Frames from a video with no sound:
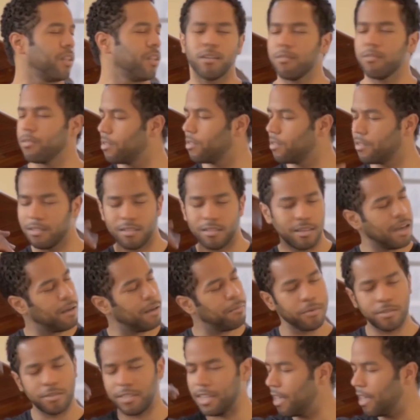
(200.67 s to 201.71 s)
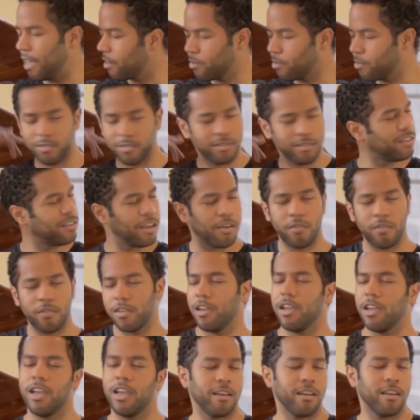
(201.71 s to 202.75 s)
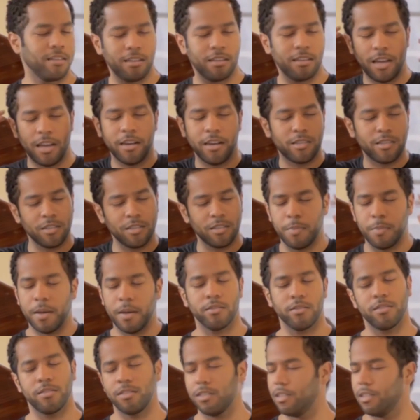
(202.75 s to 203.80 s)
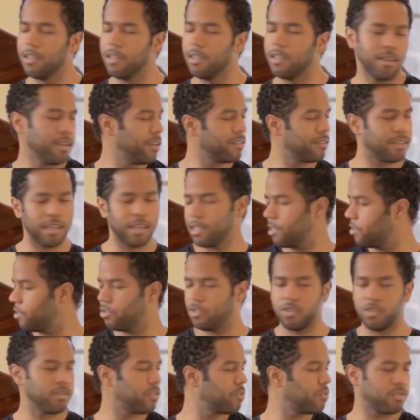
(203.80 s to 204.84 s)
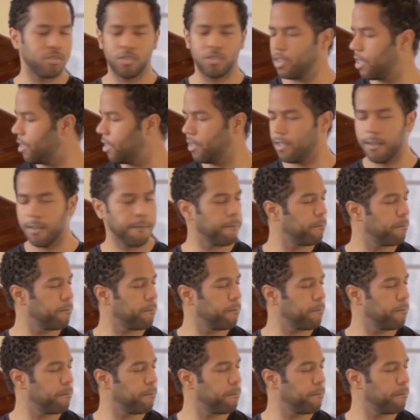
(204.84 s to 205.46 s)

Like you got botanicals and stuff in your hair, and your hair is just bouncy. It's that gentle shake.